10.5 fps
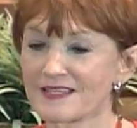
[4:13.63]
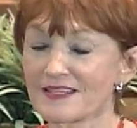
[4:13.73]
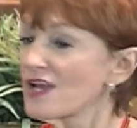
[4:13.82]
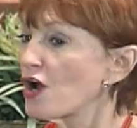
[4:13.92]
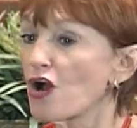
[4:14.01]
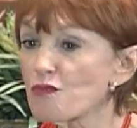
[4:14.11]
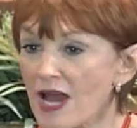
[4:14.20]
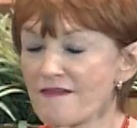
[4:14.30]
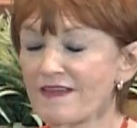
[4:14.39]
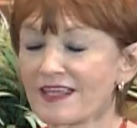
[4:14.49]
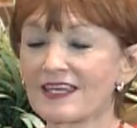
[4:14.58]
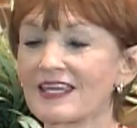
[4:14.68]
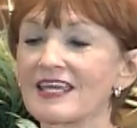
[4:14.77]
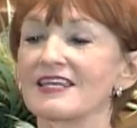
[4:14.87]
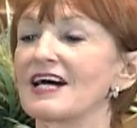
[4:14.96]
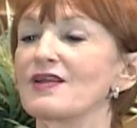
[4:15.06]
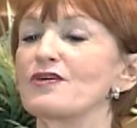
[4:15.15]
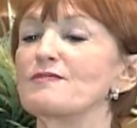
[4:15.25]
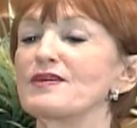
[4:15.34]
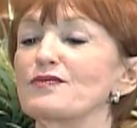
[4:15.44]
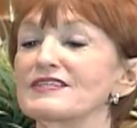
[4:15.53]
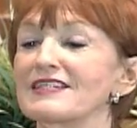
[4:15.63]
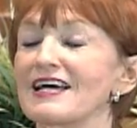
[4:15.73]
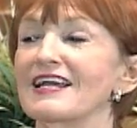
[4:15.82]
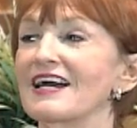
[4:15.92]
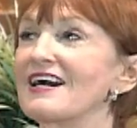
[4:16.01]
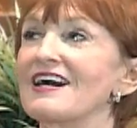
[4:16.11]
Arriving in, in Nairobi was like uh,